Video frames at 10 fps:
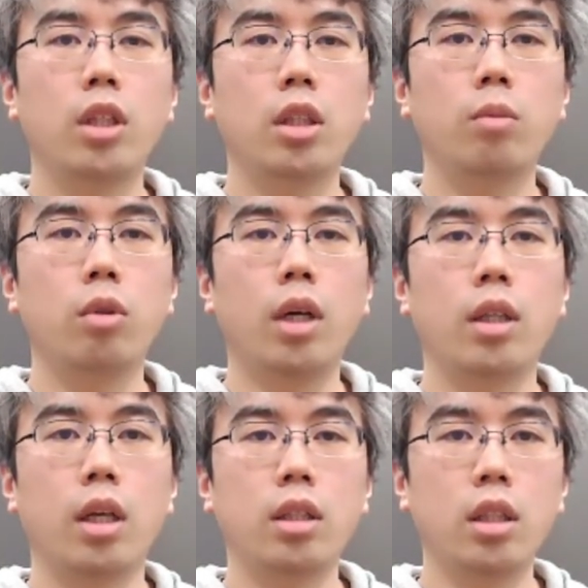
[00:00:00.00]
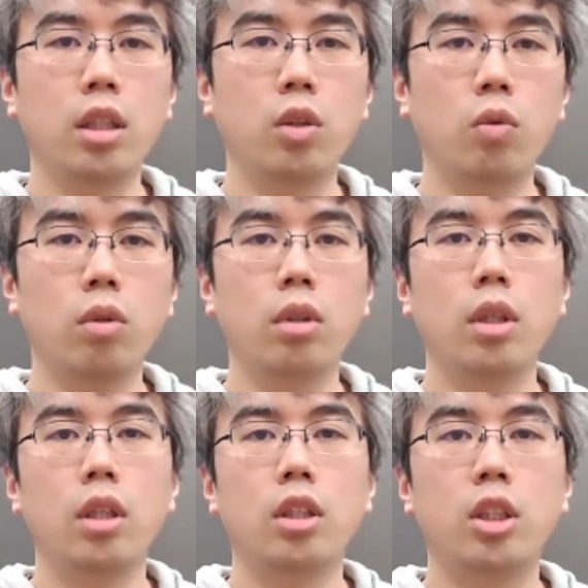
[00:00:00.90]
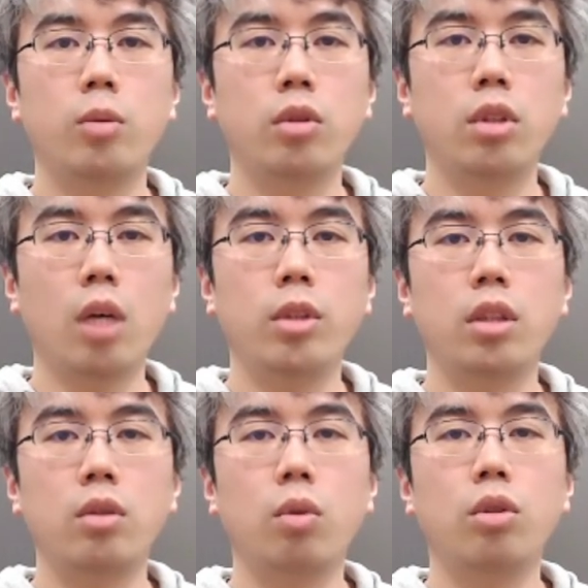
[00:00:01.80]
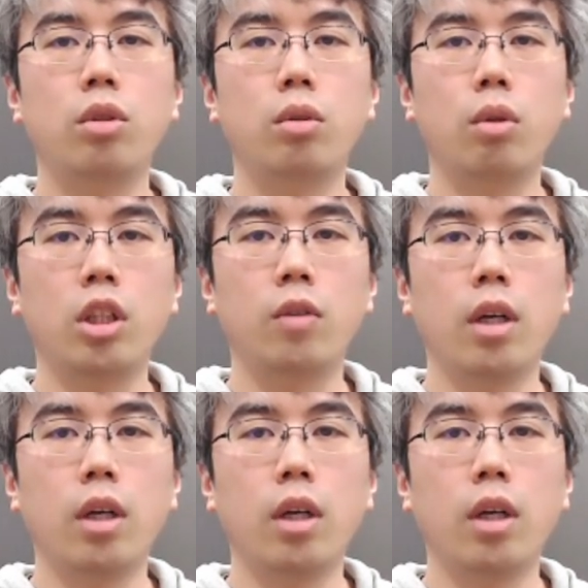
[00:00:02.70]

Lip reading: but if you are introducing a new feature to your service,